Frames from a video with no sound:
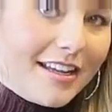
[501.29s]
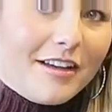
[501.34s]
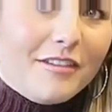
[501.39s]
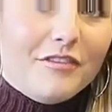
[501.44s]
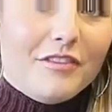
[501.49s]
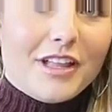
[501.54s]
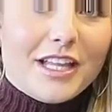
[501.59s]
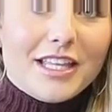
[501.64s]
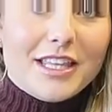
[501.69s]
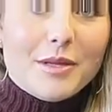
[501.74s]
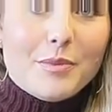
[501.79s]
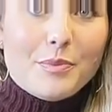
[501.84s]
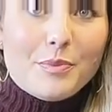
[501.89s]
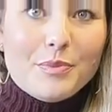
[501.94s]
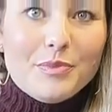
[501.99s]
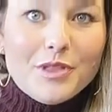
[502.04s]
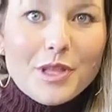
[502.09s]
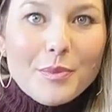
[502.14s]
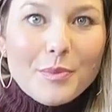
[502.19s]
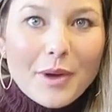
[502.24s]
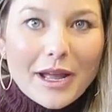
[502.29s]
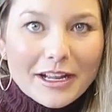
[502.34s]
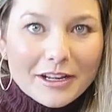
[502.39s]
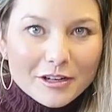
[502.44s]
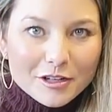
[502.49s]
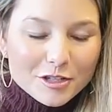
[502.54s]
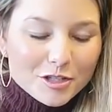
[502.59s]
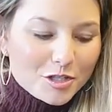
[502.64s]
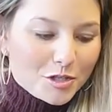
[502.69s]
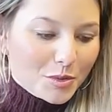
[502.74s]
of like the
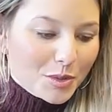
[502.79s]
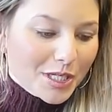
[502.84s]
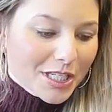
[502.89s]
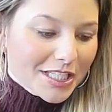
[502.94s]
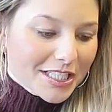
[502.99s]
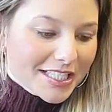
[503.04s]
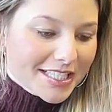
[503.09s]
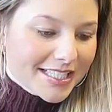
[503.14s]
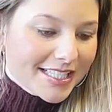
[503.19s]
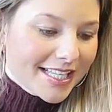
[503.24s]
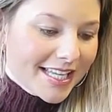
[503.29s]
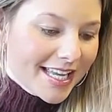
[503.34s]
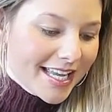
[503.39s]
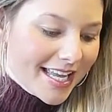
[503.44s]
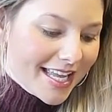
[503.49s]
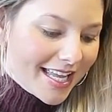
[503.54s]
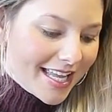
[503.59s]
biker shorts.